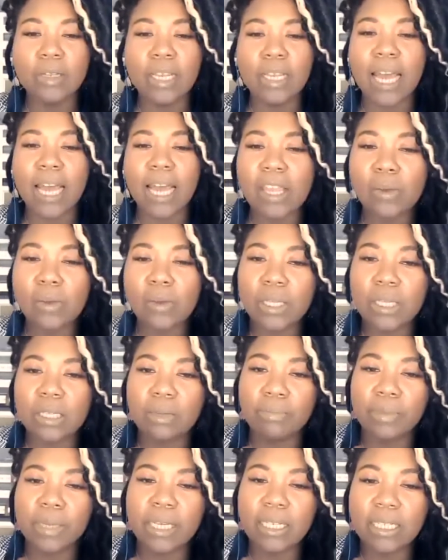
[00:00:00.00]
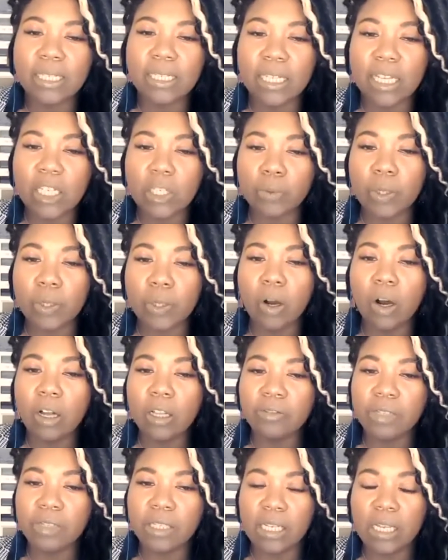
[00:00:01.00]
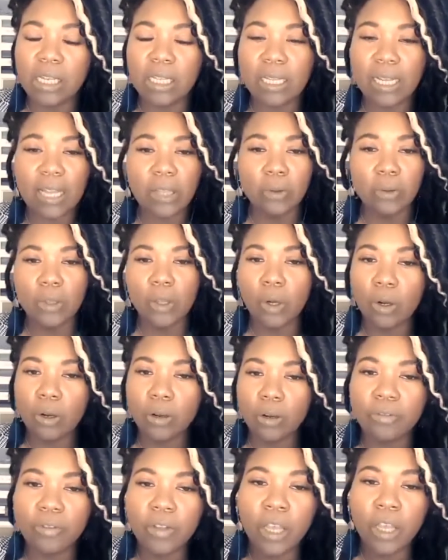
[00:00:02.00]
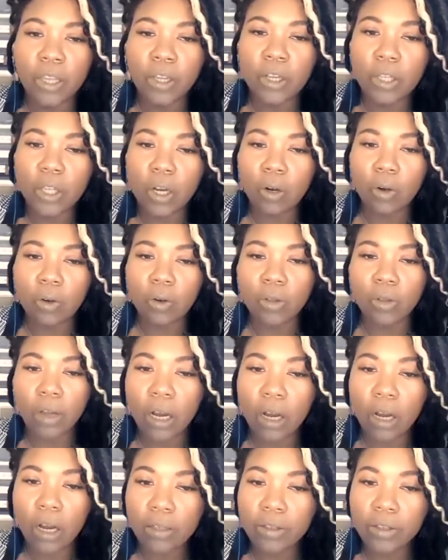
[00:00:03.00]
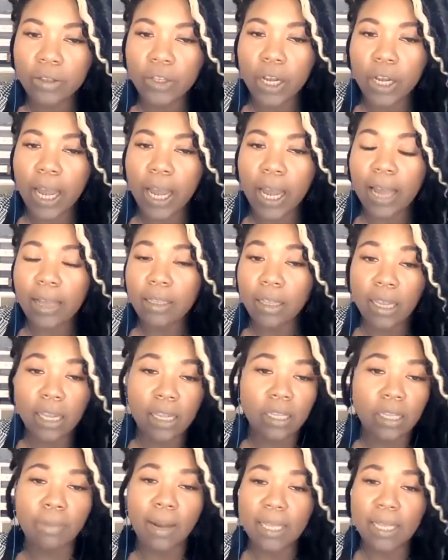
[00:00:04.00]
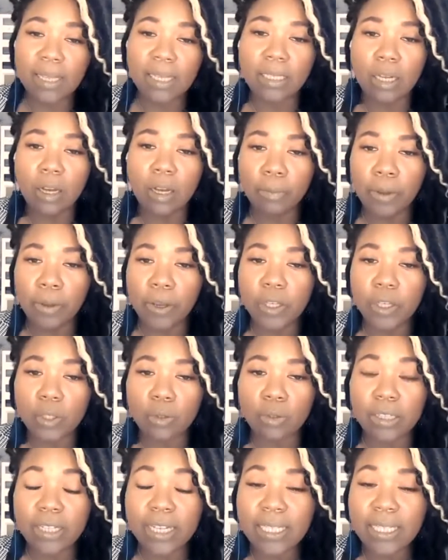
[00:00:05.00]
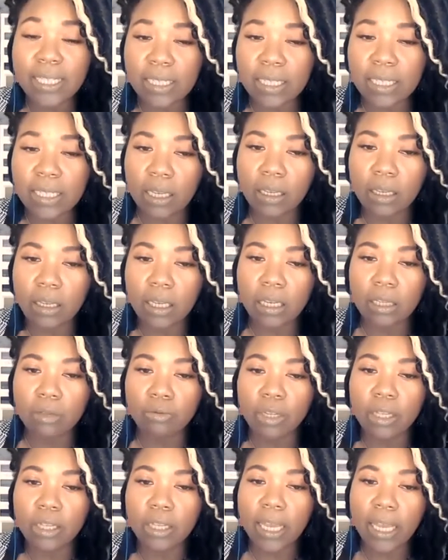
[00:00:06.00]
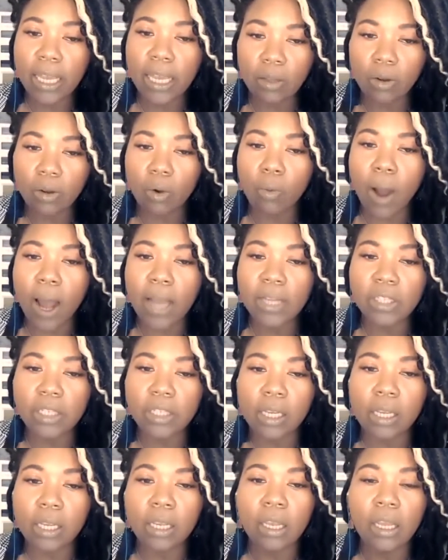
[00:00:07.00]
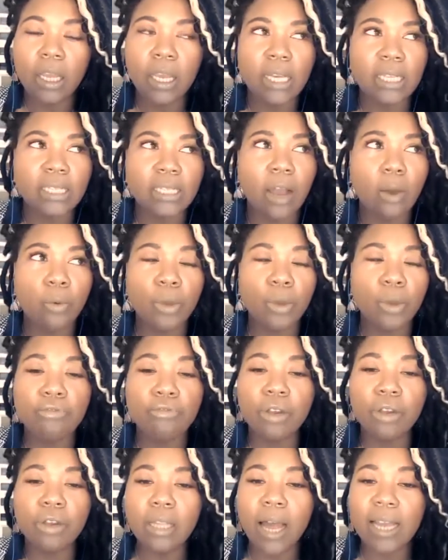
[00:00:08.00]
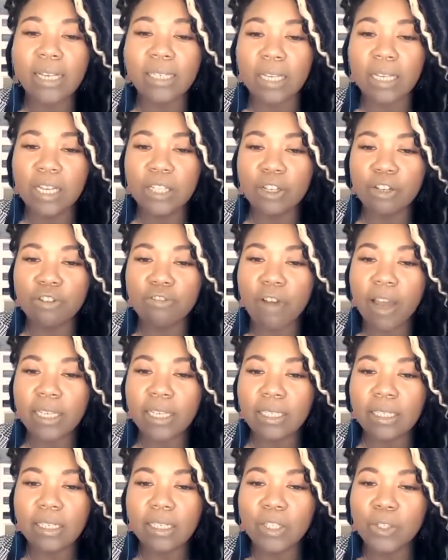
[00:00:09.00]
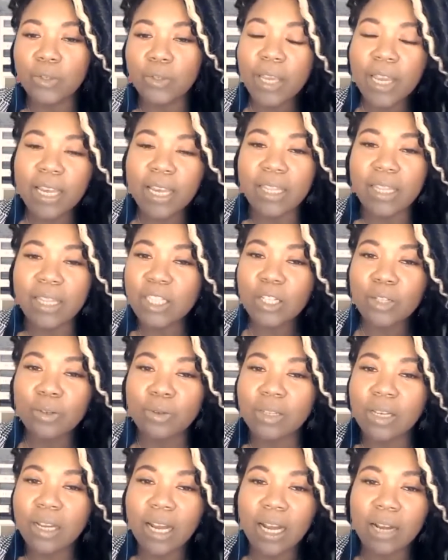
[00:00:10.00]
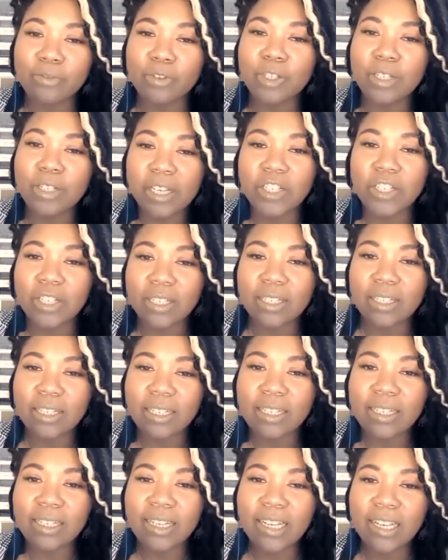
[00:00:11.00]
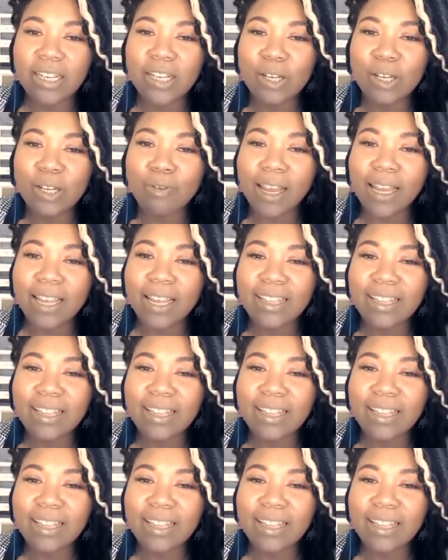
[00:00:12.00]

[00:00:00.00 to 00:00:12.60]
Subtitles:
I think one of the biggest things we all have seen, and I don't know if, the guy, anybody that's up here that's listening can relate or watching, is that we realize that in a crisis, you can't exclude the conversation, right?